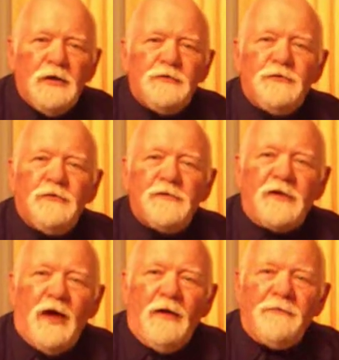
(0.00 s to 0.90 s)
tools
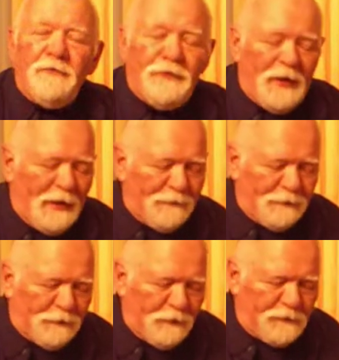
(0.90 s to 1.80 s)
of the heaven
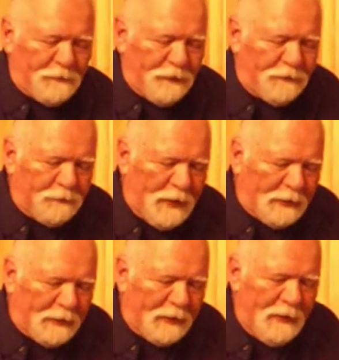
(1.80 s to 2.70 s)
door
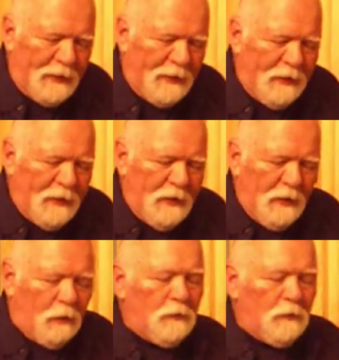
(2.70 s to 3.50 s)
spirituality. Oh,